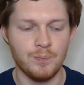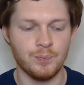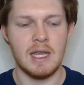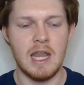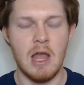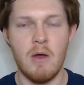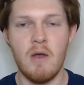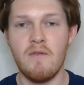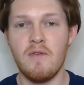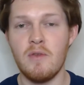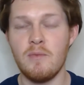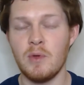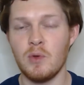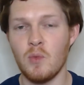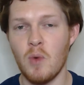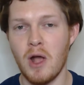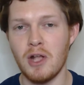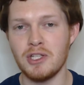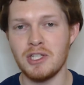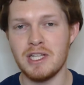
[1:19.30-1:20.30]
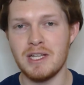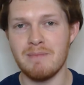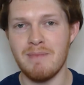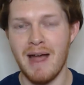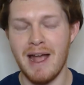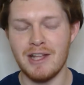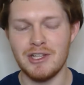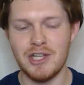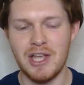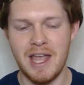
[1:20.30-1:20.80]
Now, if you've been watching
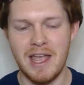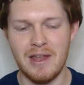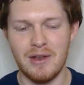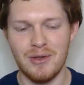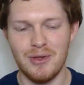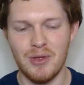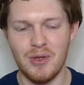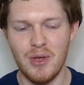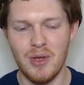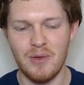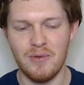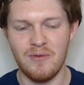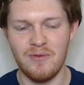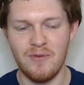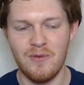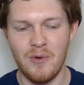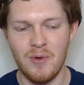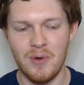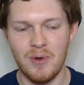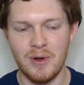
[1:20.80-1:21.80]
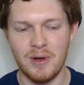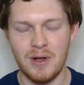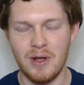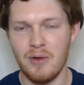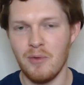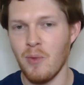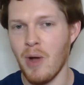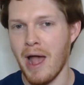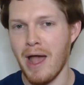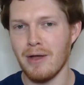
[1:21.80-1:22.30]
my channel for a
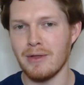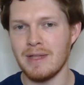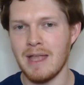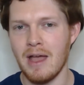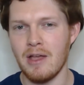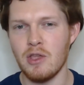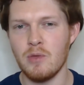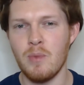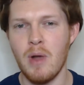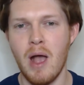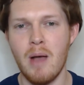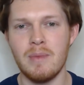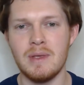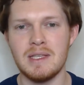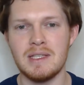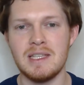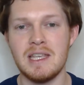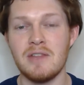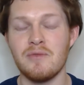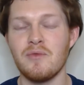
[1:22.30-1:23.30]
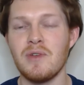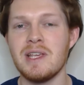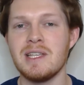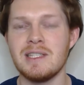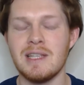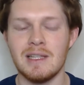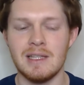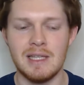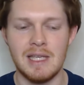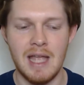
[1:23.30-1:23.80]
while now, you've probably seen
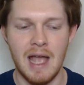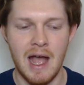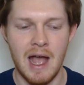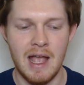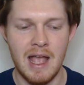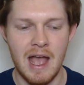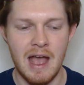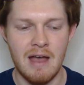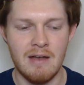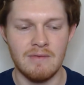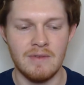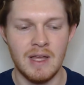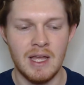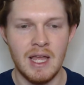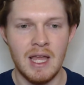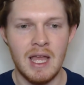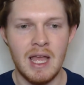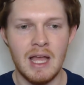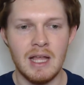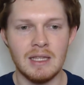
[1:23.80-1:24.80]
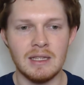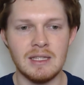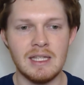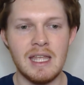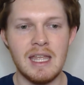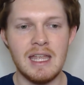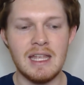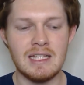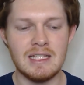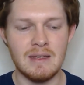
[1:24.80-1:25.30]
recently I have
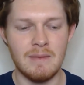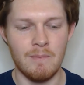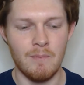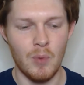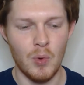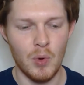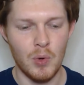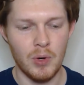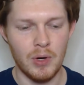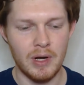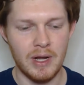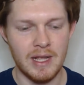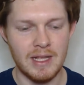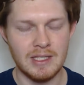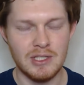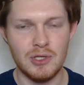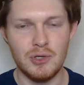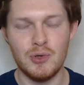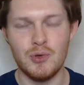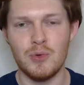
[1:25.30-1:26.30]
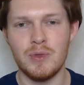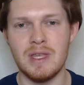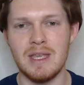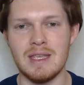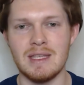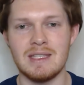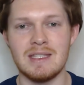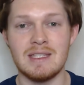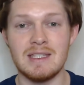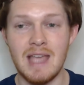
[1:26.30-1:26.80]
leaned more into the
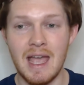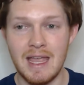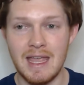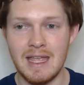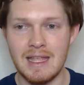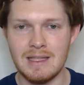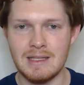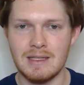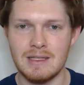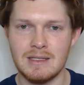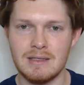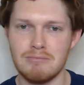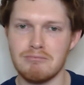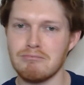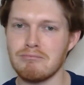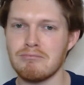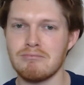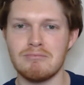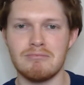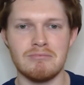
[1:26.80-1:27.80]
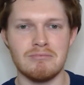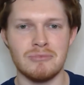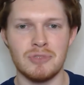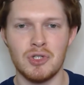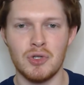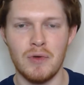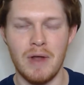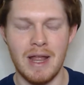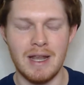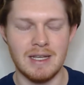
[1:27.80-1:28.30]
second
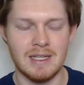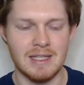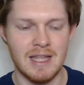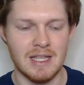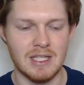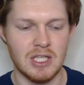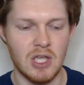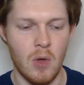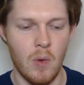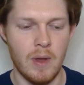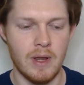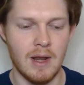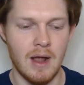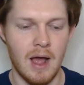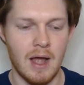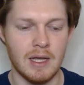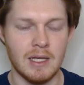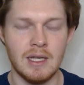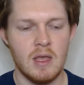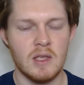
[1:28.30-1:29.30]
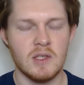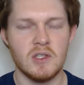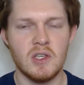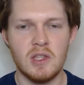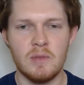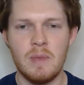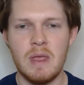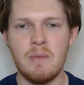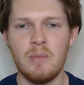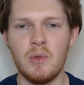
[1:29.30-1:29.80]
trend that's going on. So
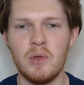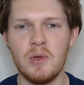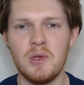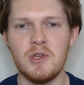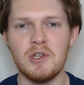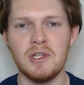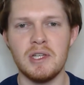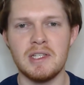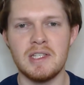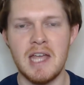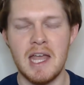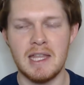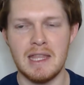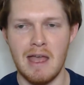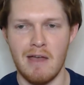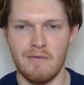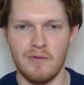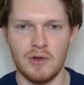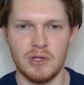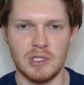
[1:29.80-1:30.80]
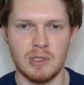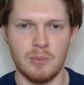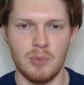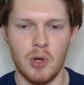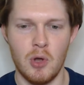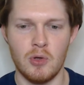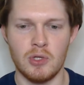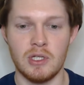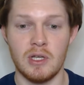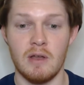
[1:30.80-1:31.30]
the people who usually take that first
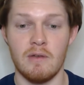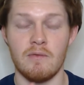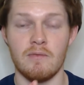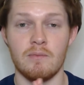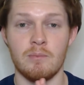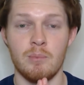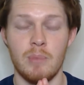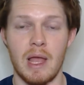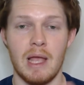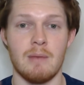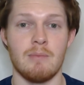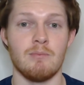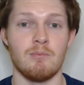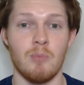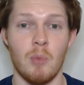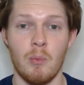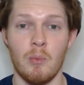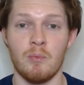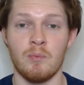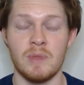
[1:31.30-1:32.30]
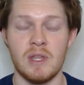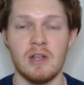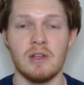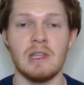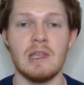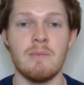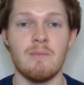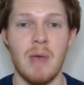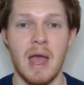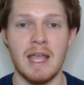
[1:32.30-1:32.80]
approach of like
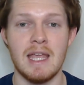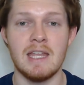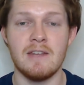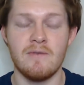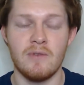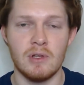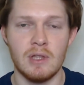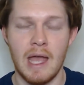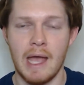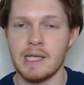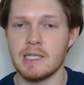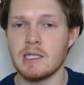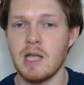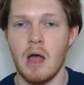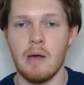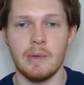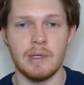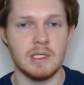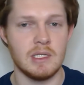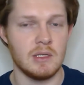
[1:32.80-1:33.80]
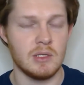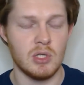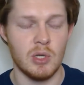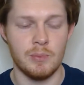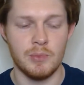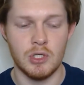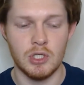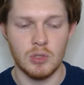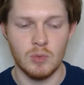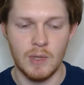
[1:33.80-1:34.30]
nearly begging for likes, comments,
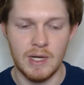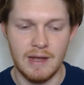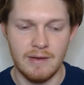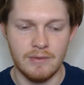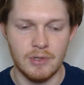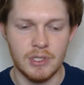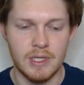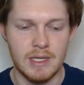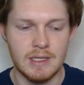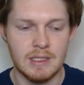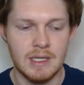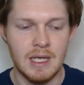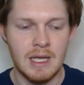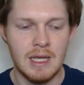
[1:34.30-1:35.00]
subscriptions, whatever it is,